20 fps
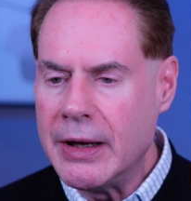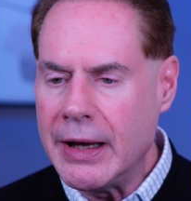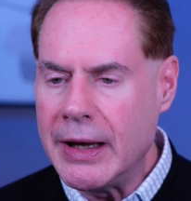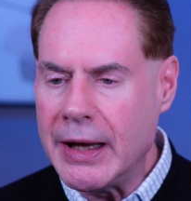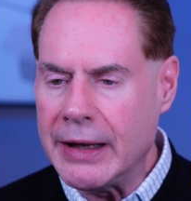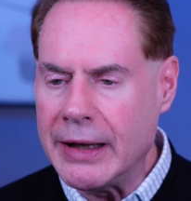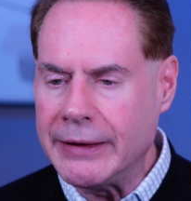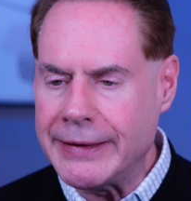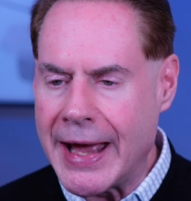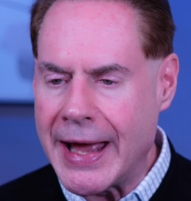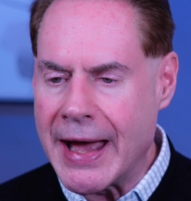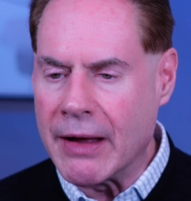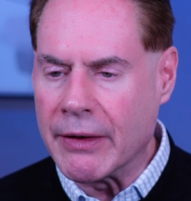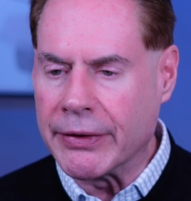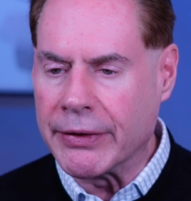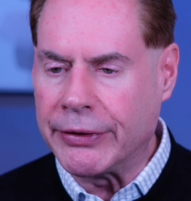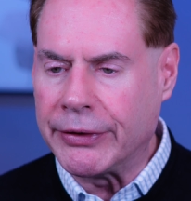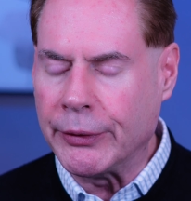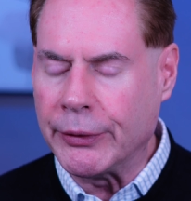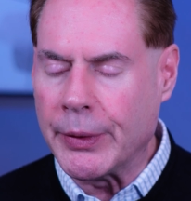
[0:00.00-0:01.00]

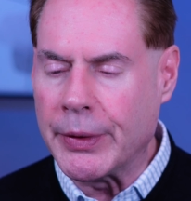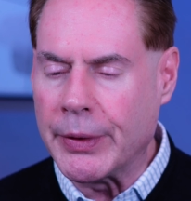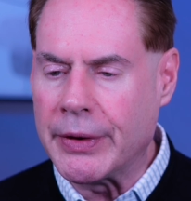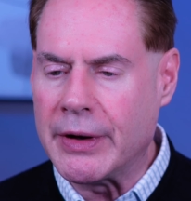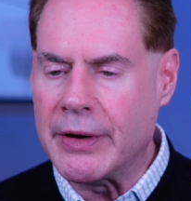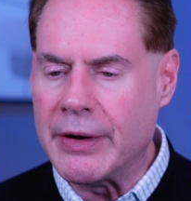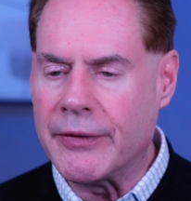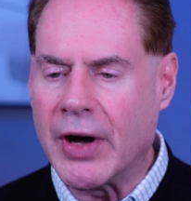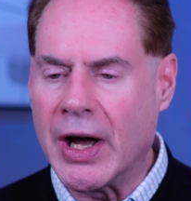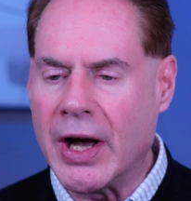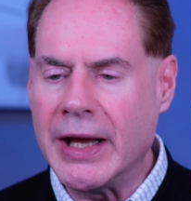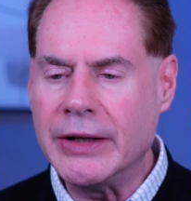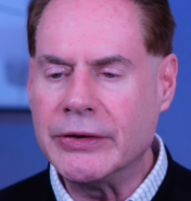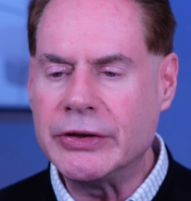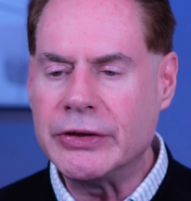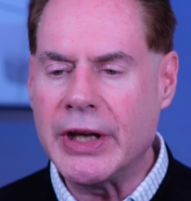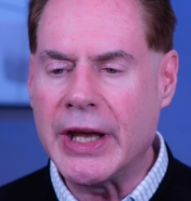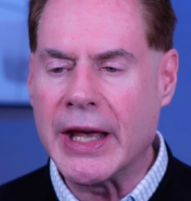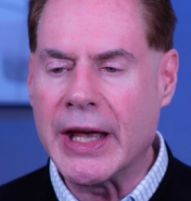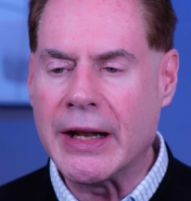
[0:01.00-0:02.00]
down through the
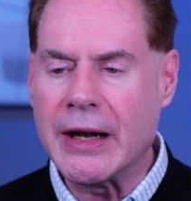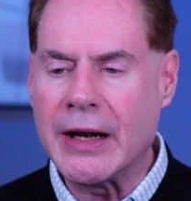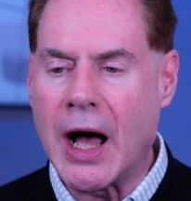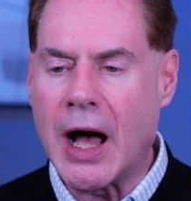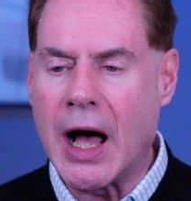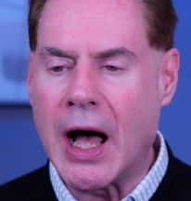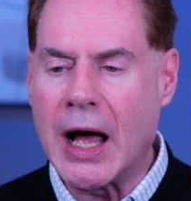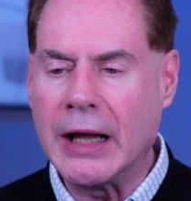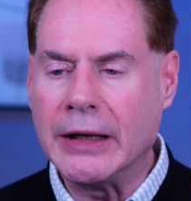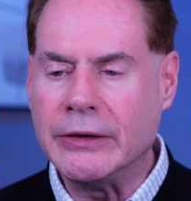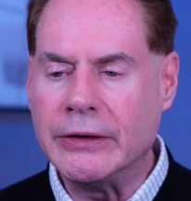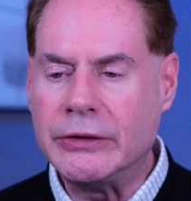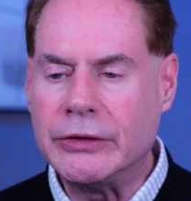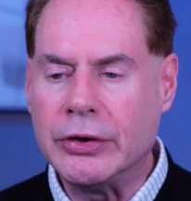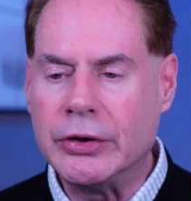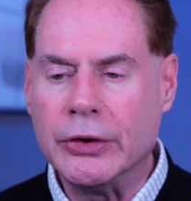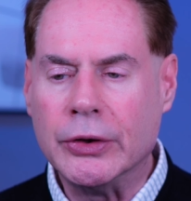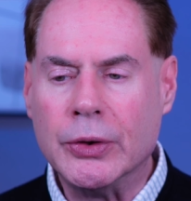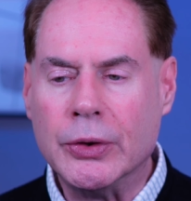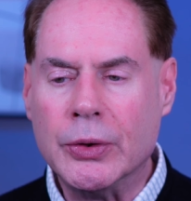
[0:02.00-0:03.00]
device and on
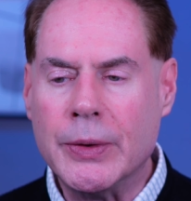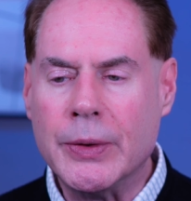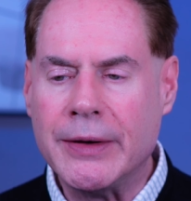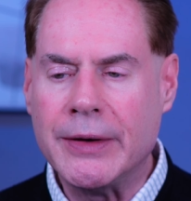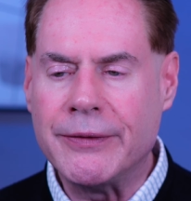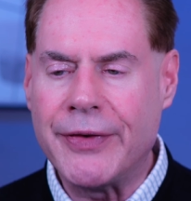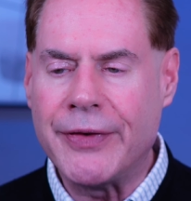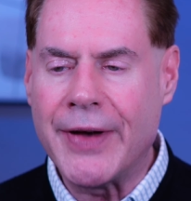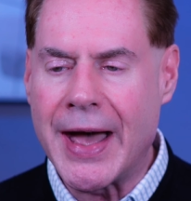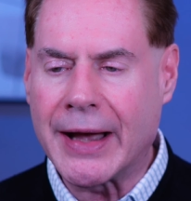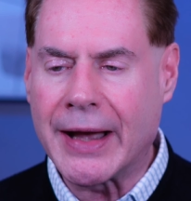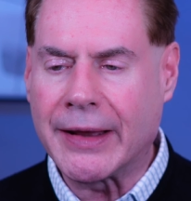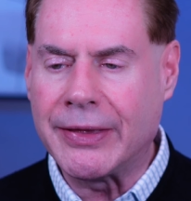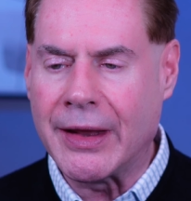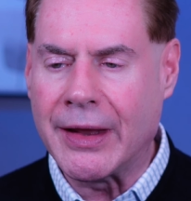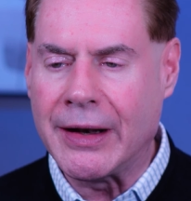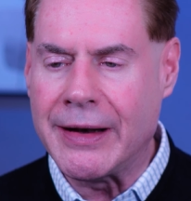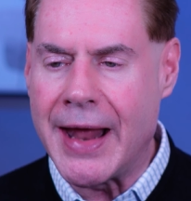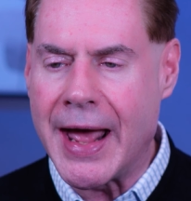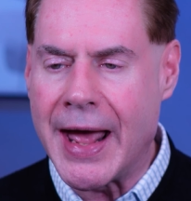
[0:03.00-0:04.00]
to, in fact,
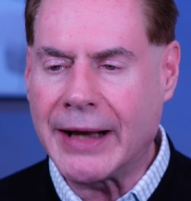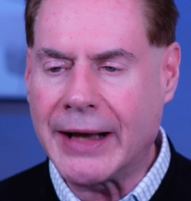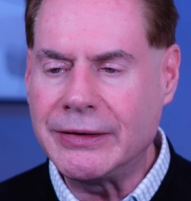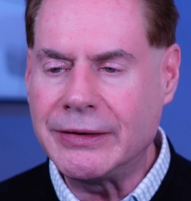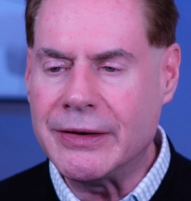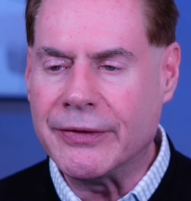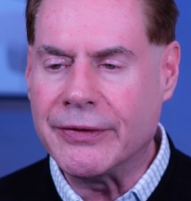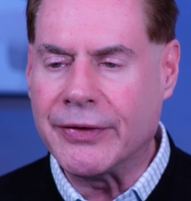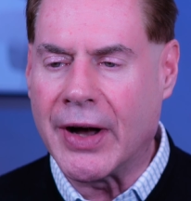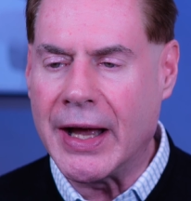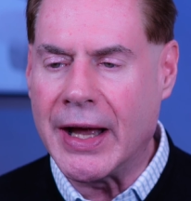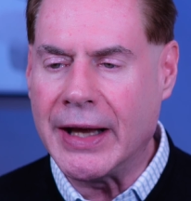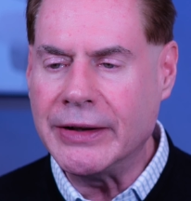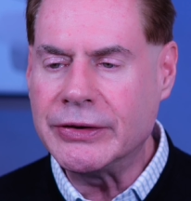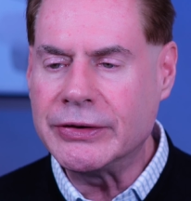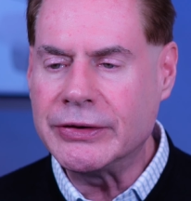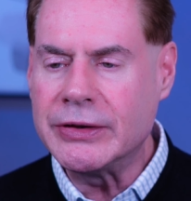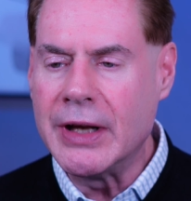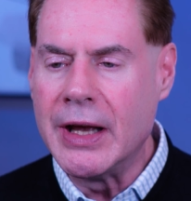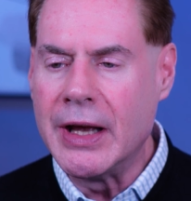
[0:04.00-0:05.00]
the next
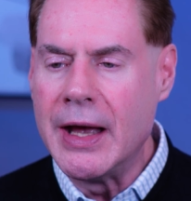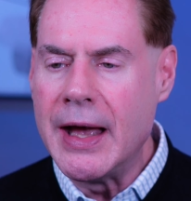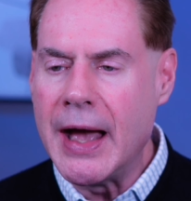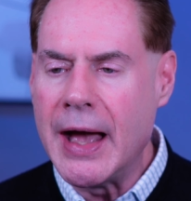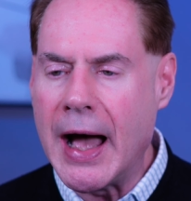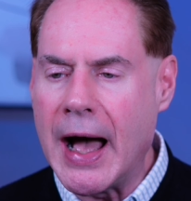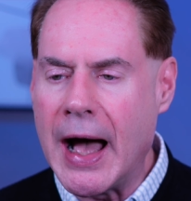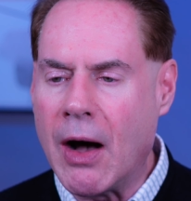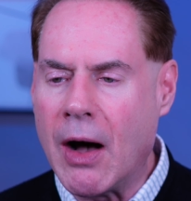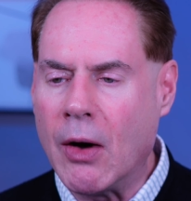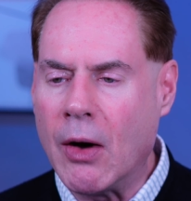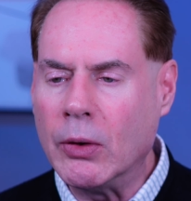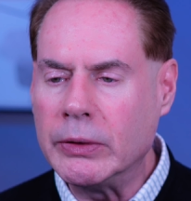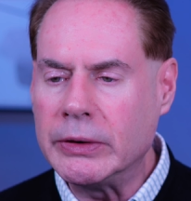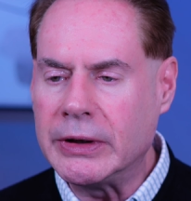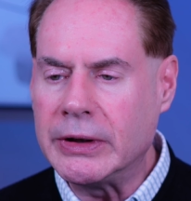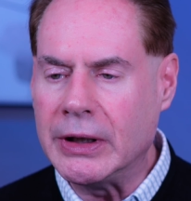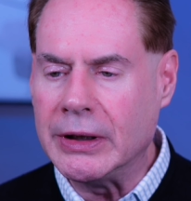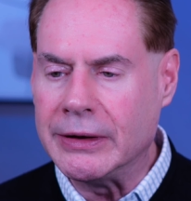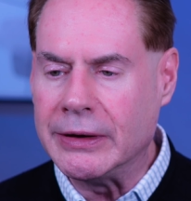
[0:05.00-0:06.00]
device, out,
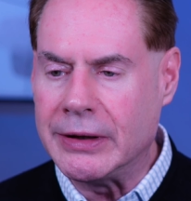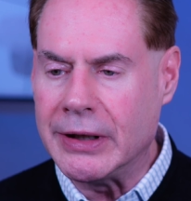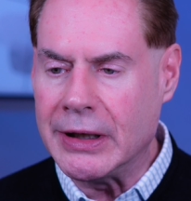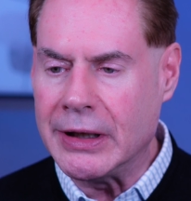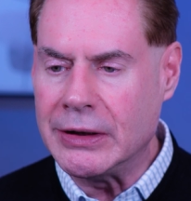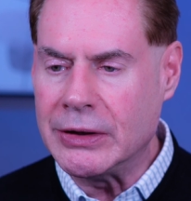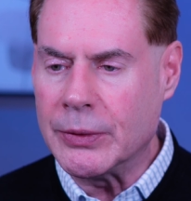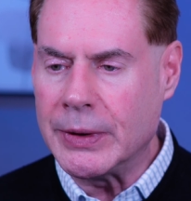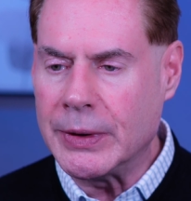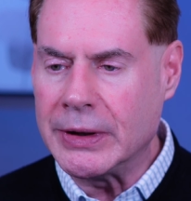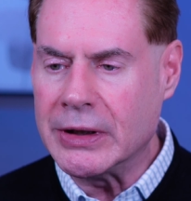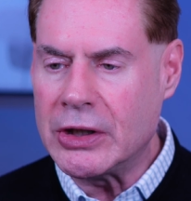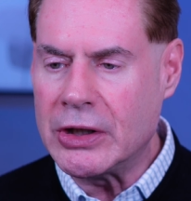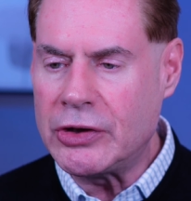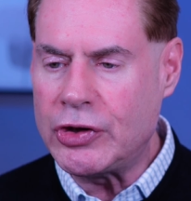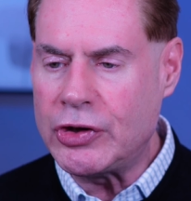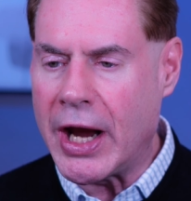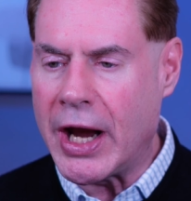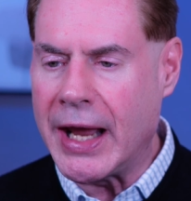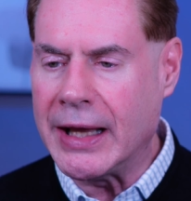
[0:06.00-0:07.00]
continuing the
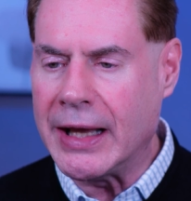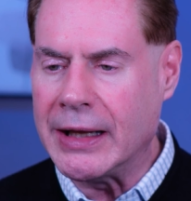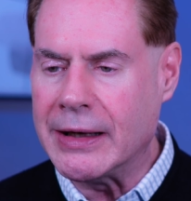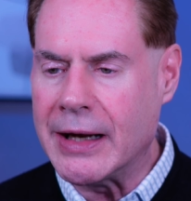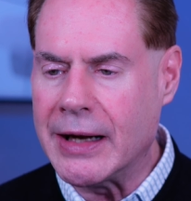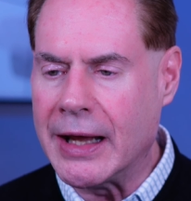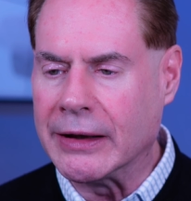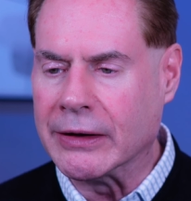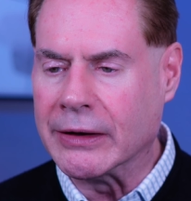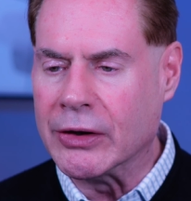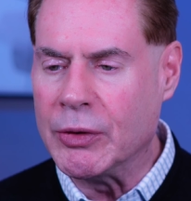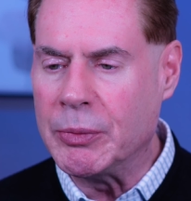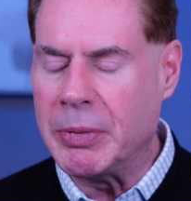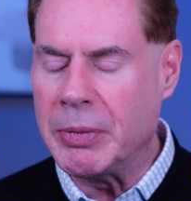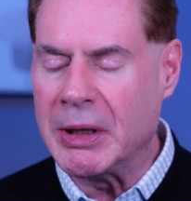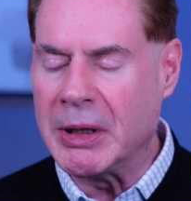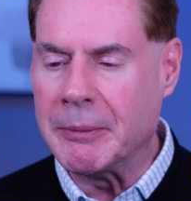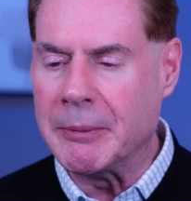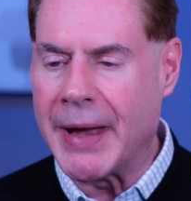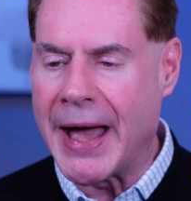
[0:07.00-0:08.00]
chain and
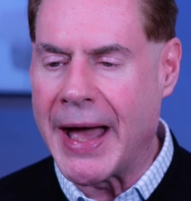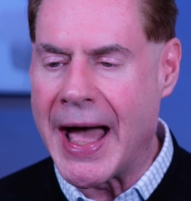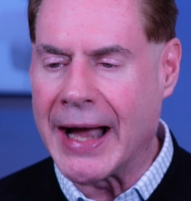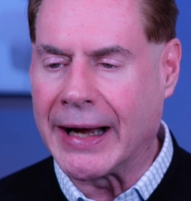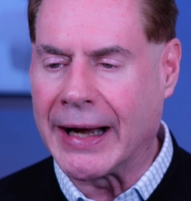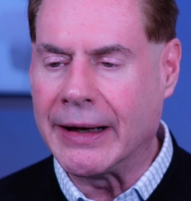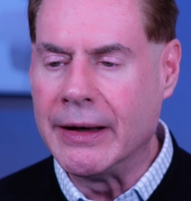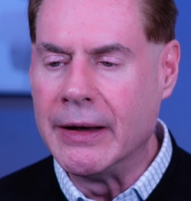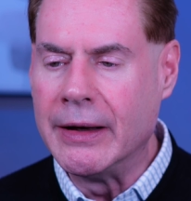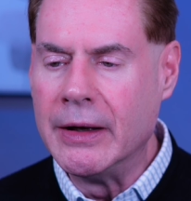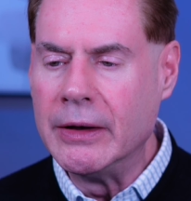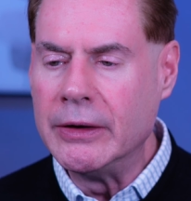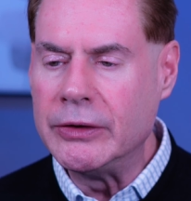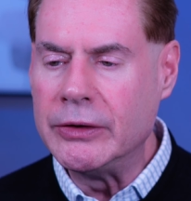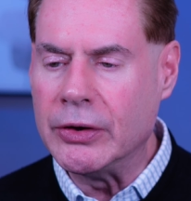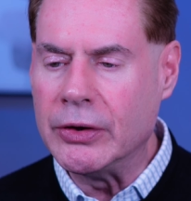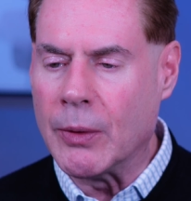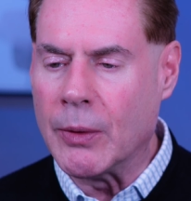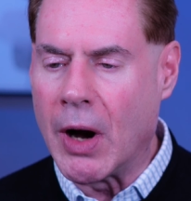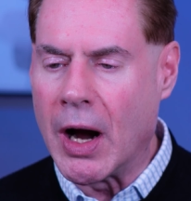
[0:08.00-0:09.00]
looping back
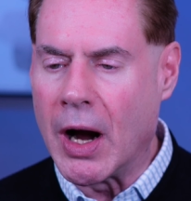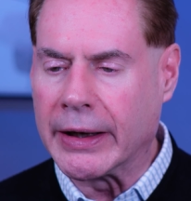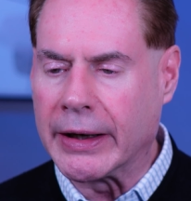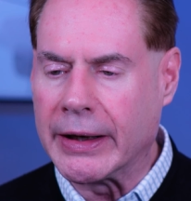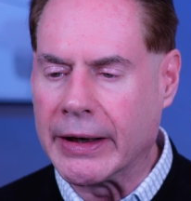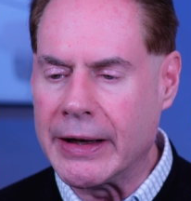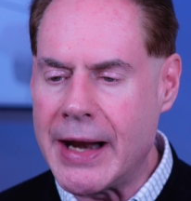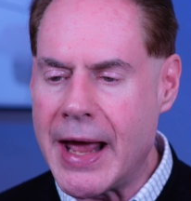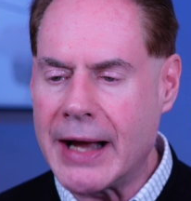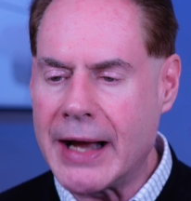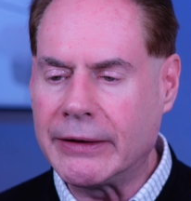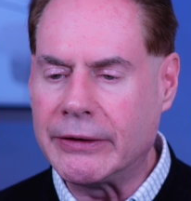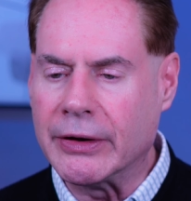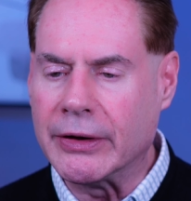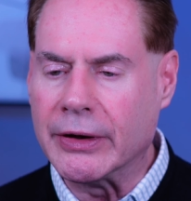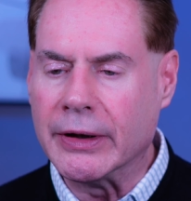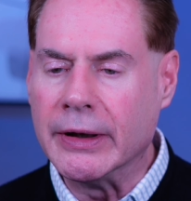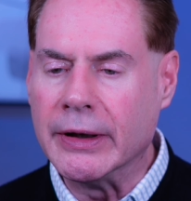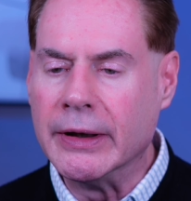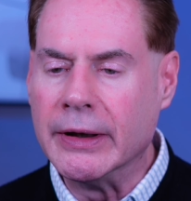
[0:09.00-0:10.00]
to our connector.